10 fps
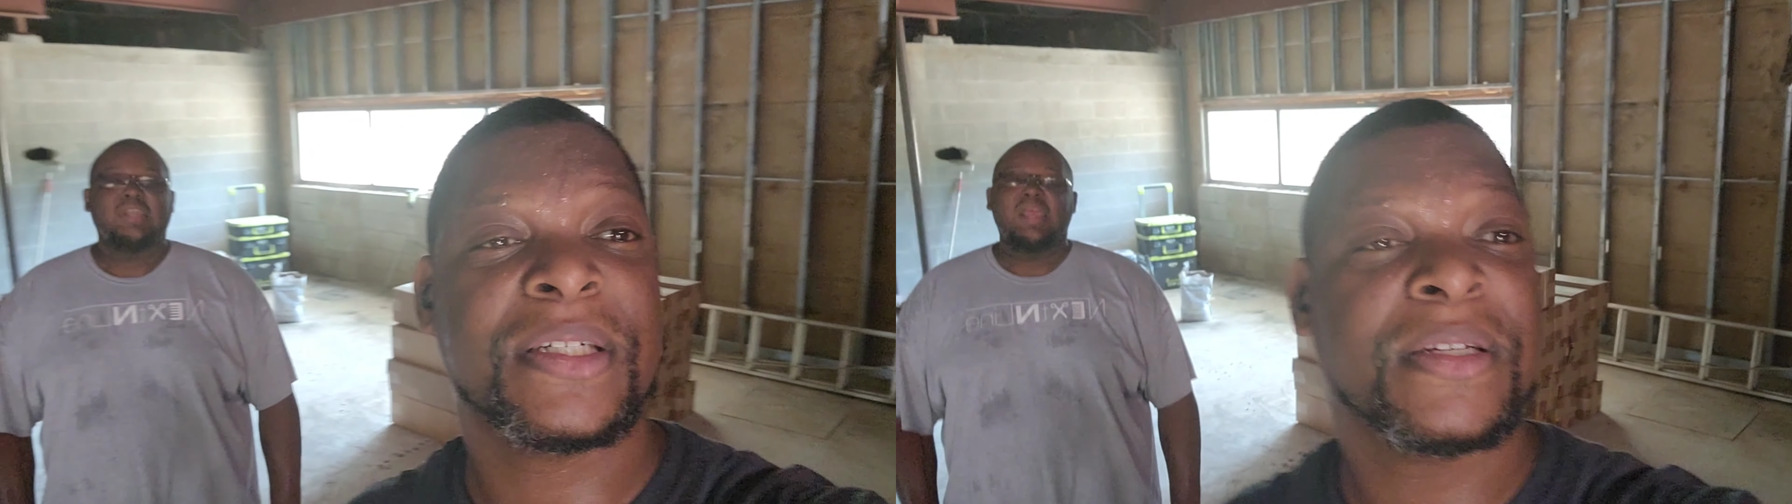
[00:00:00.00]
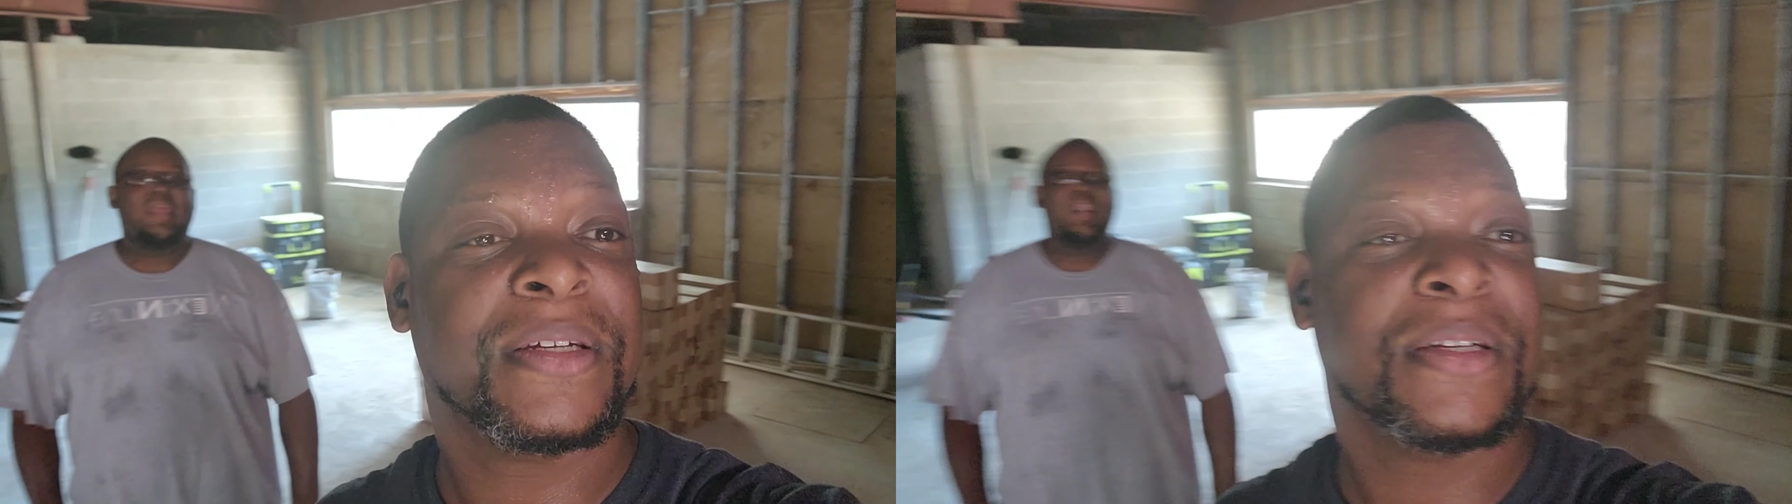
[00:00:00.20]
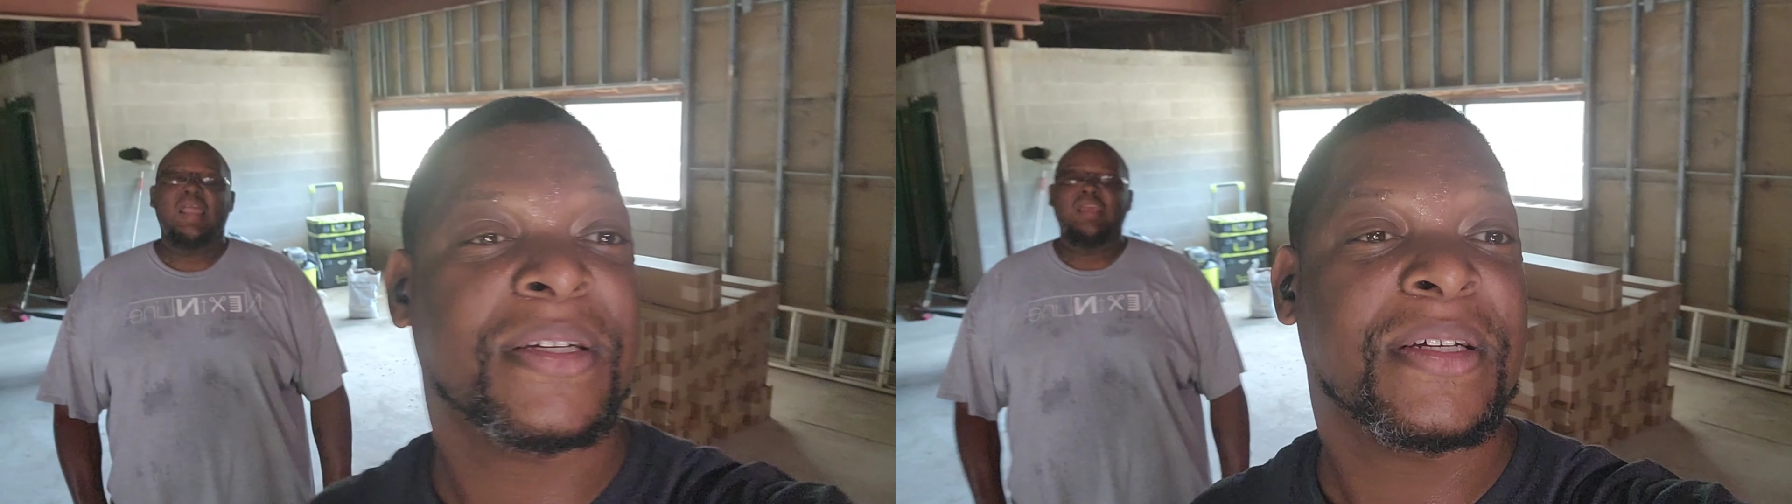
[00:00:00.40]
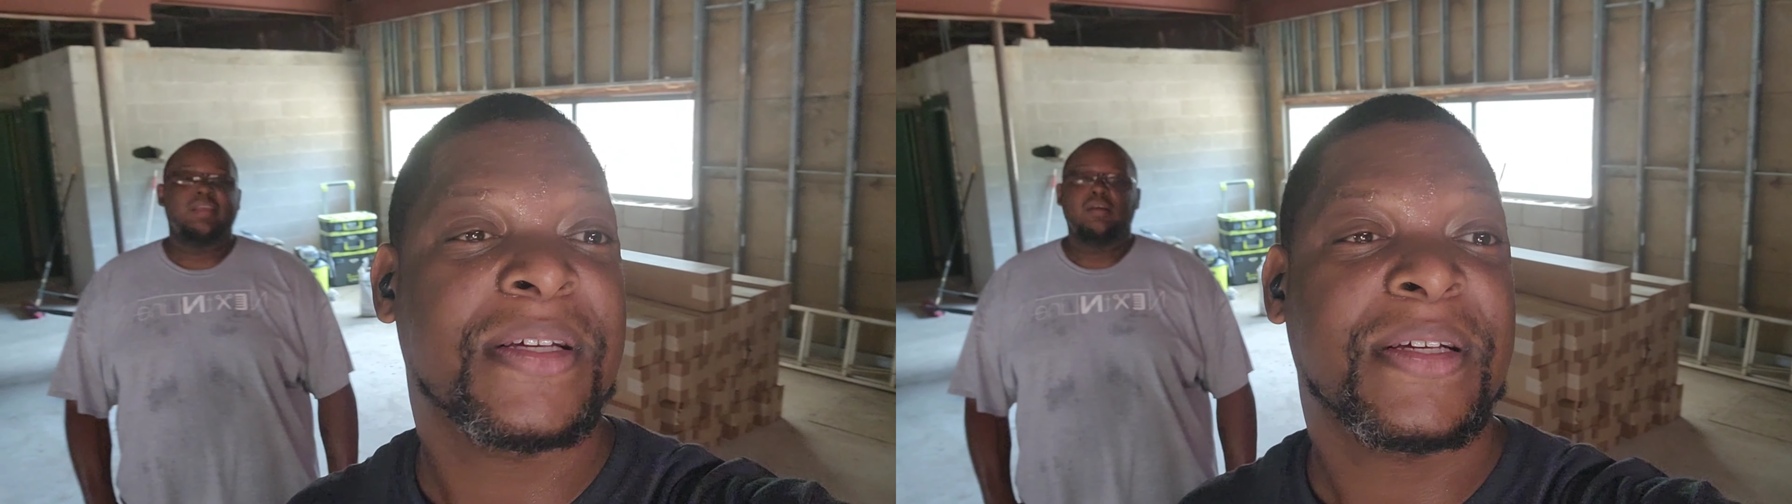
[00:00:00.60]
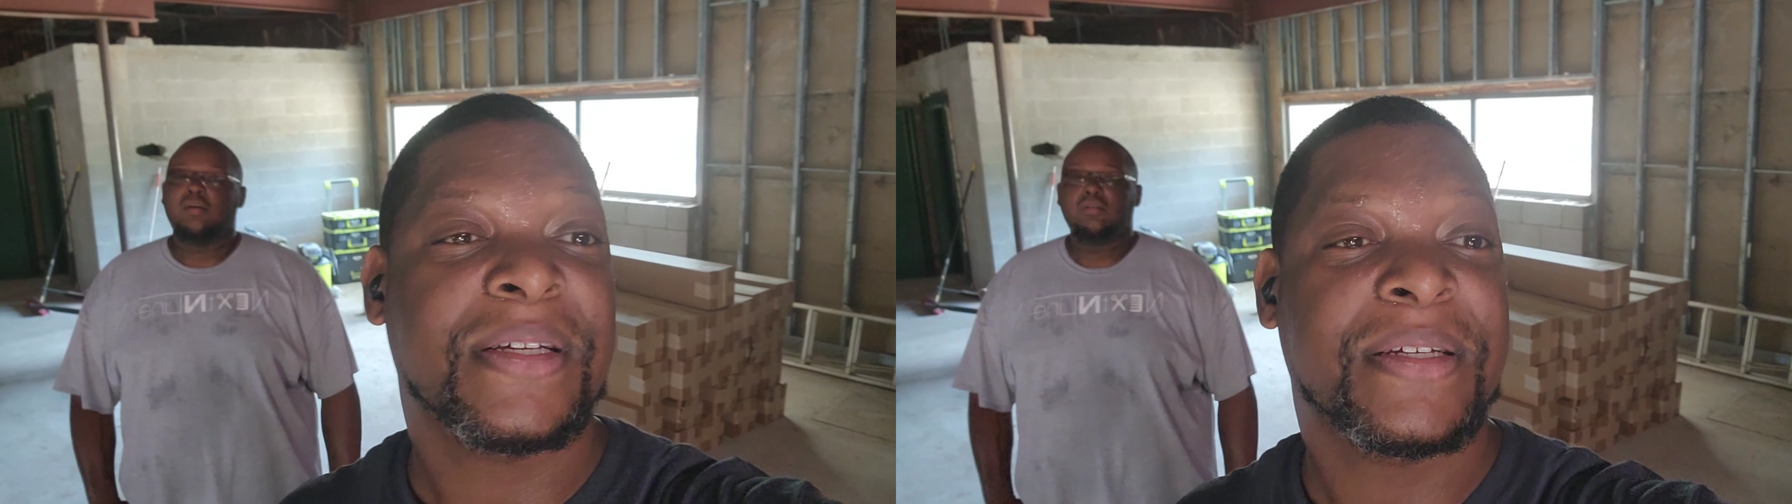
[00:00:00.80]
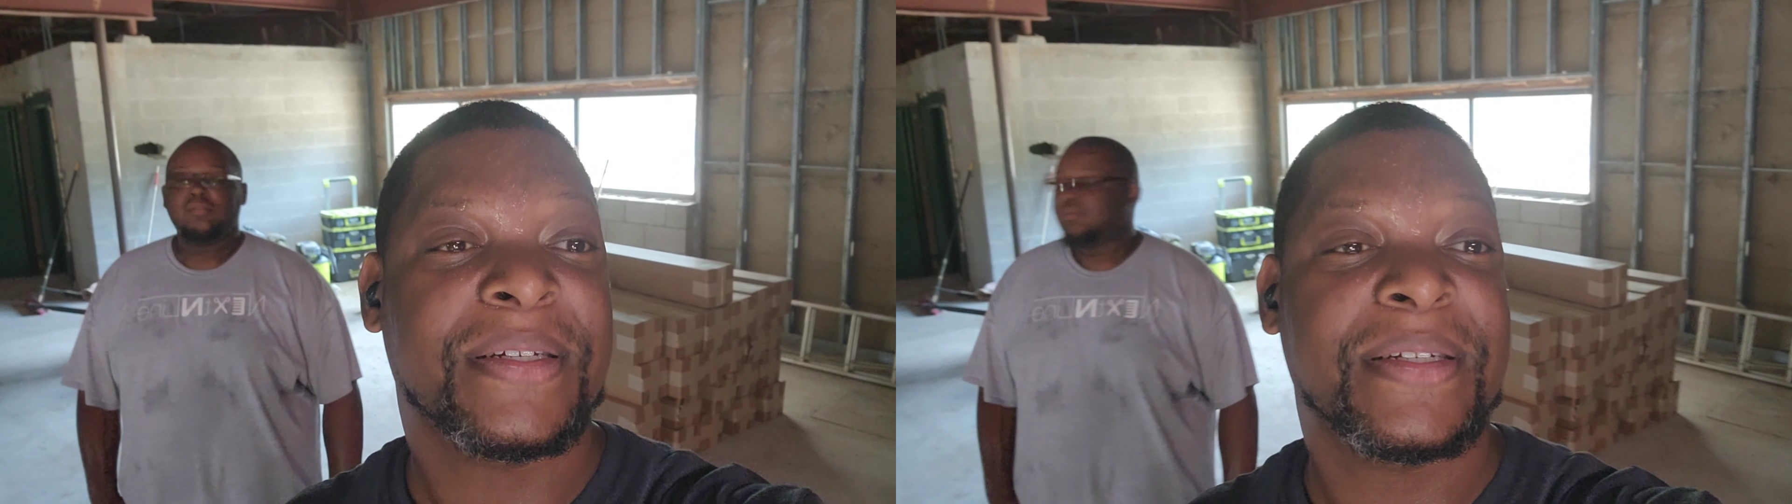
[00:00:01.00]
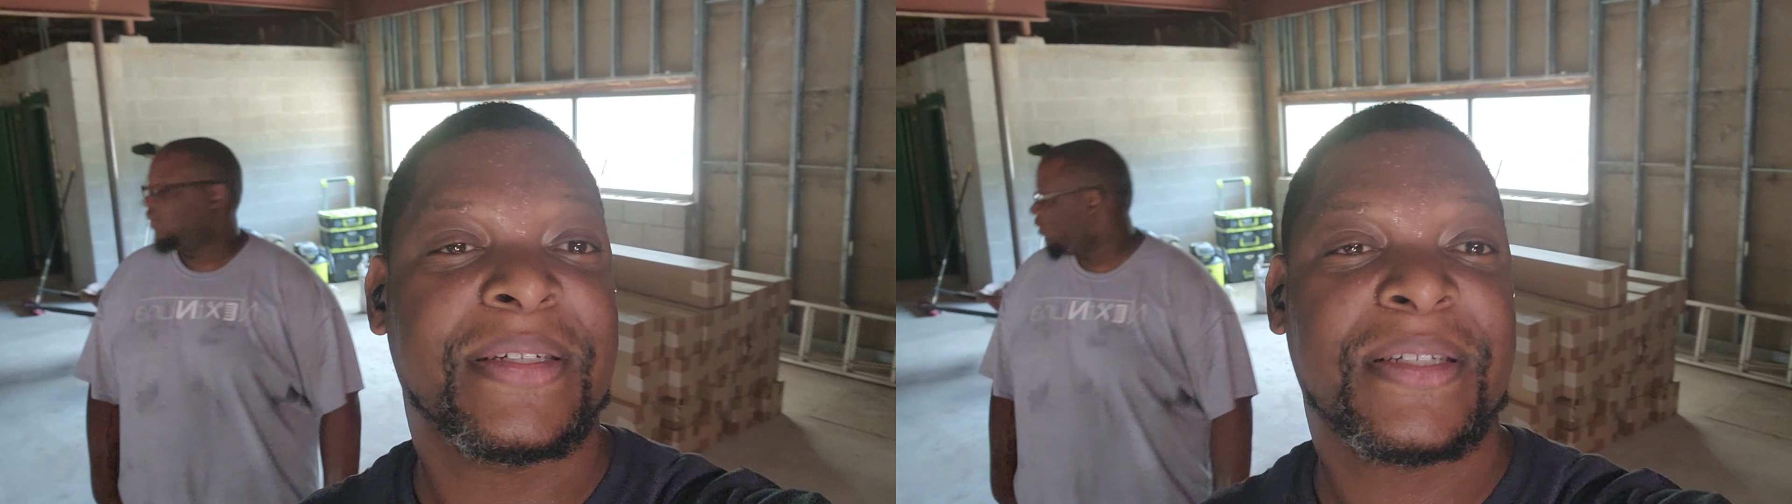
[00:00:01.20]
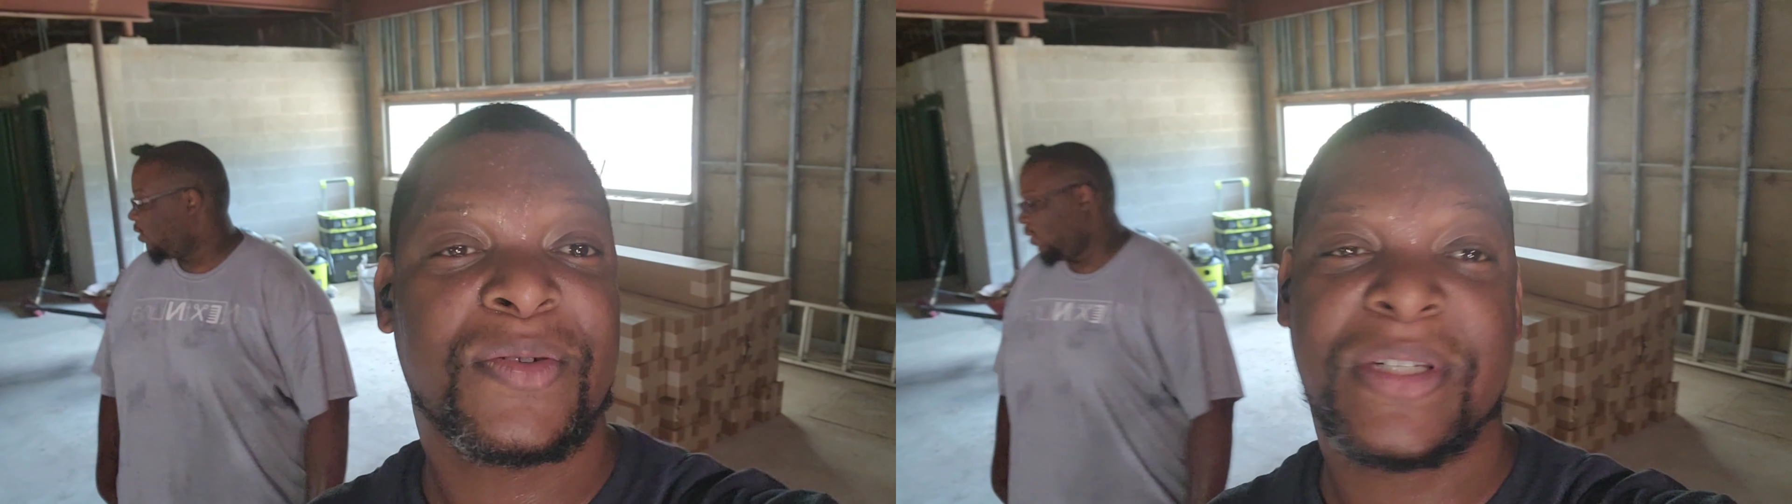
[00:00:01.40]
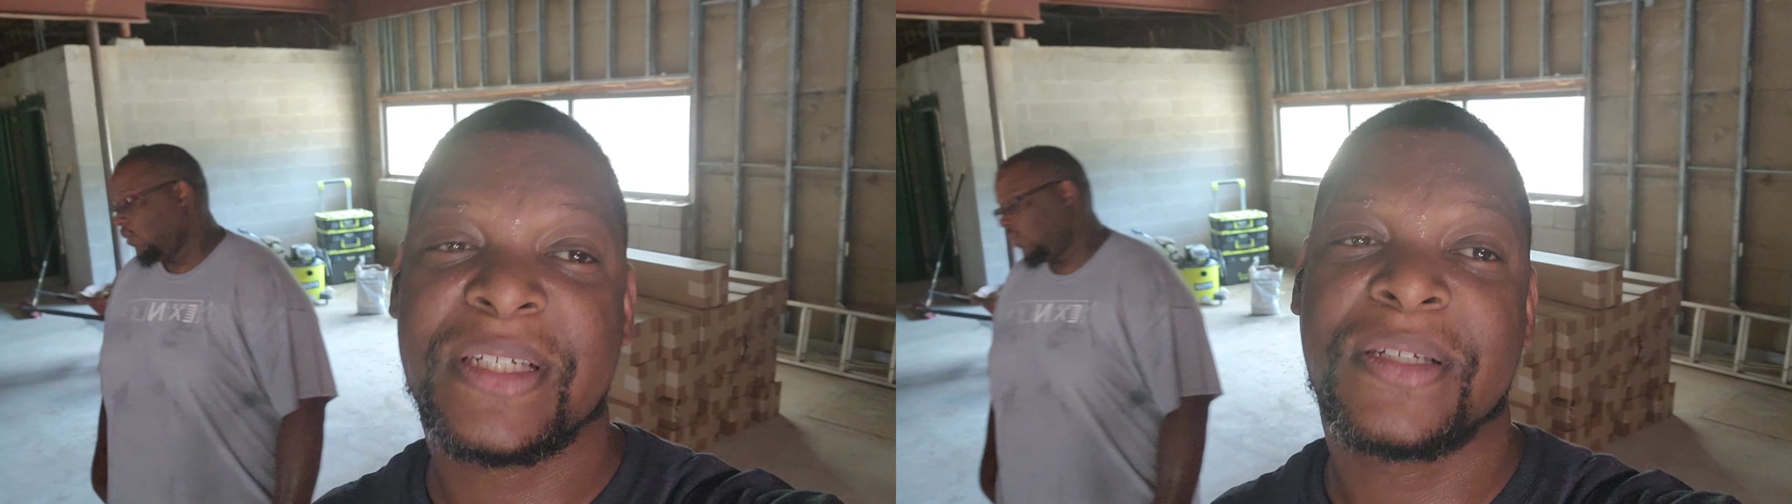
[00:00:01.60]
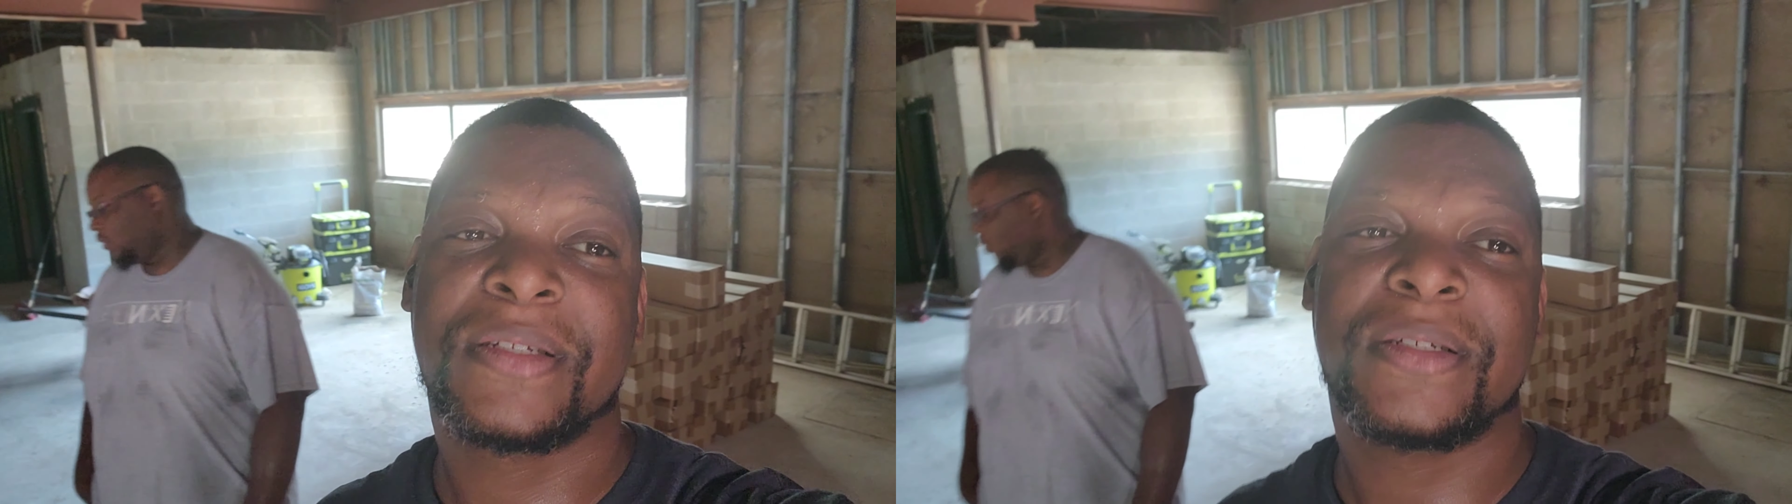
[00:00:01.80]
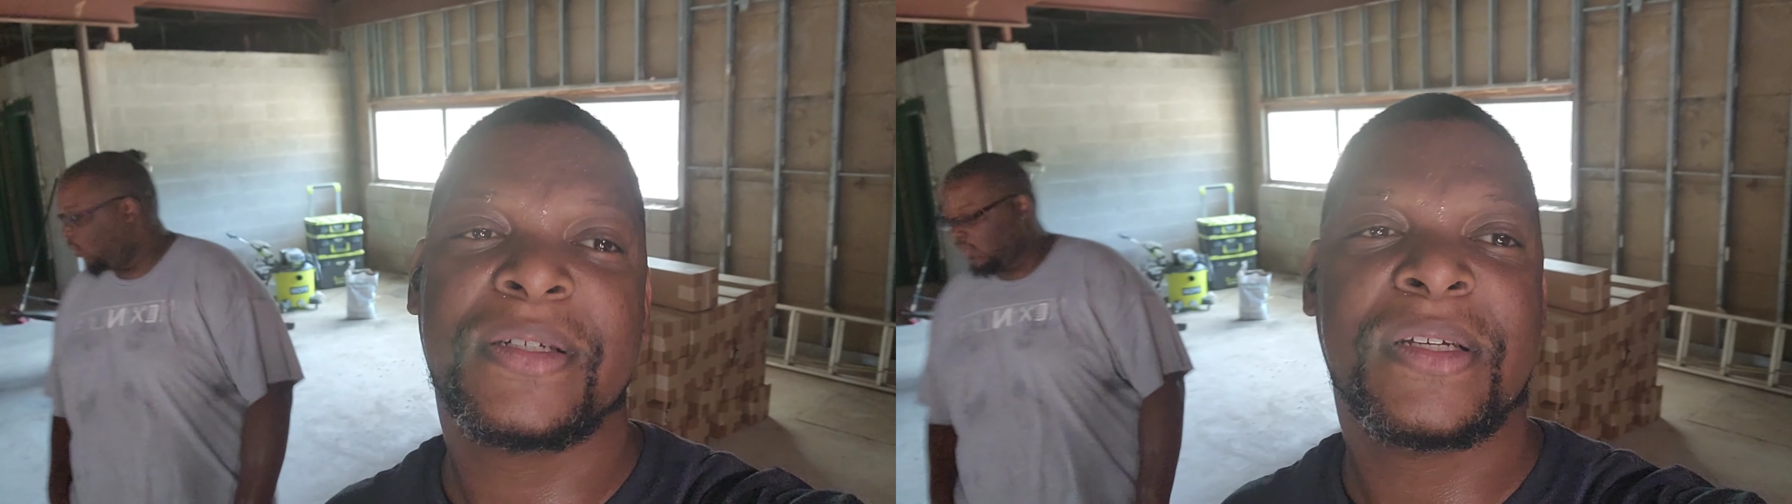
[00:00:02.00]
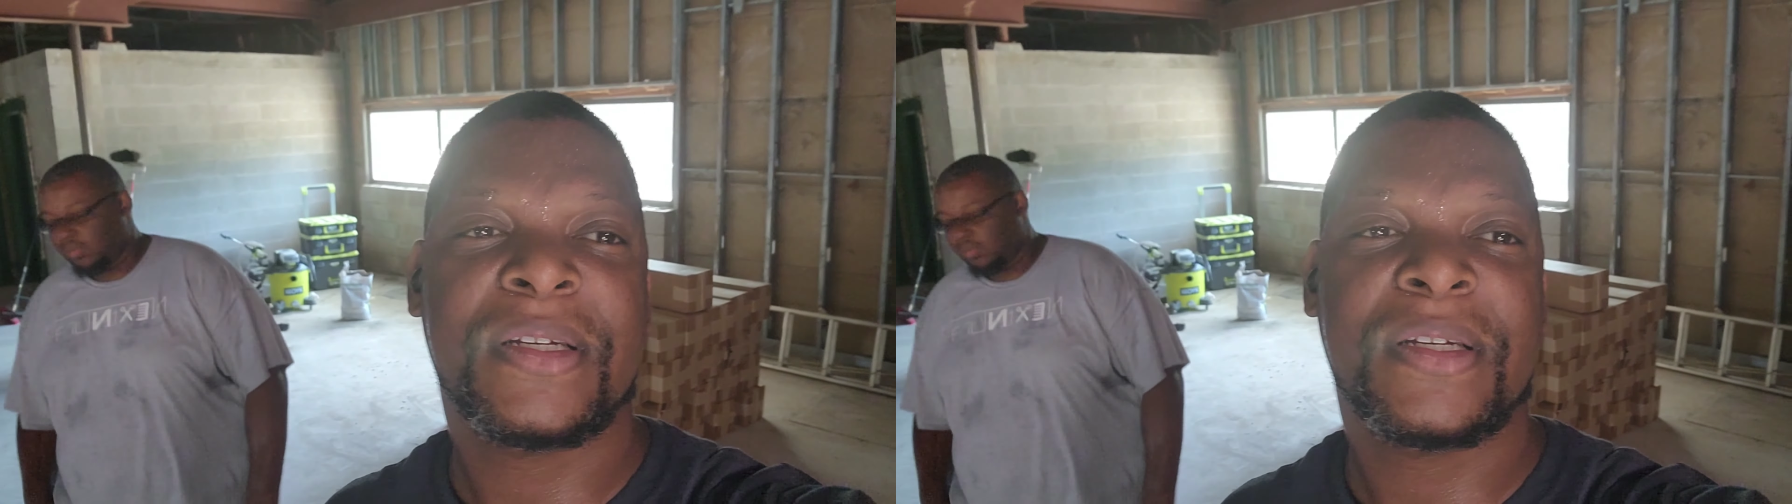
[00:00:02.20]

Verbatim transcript: They ain't like all um, So it's,